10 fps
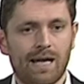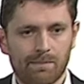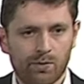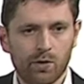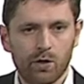
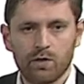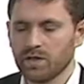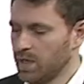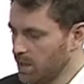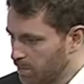approved.
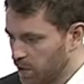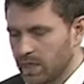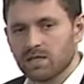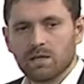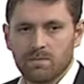Putting in
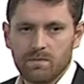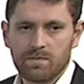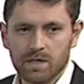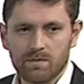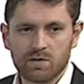some
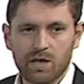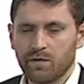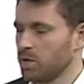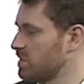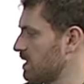
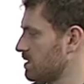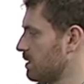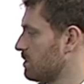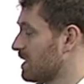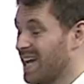straightforward
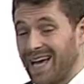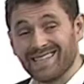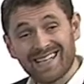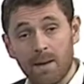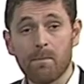systems and
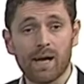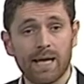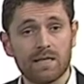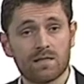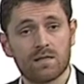
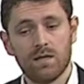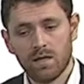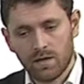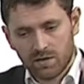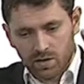templates
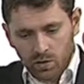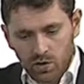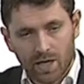to try and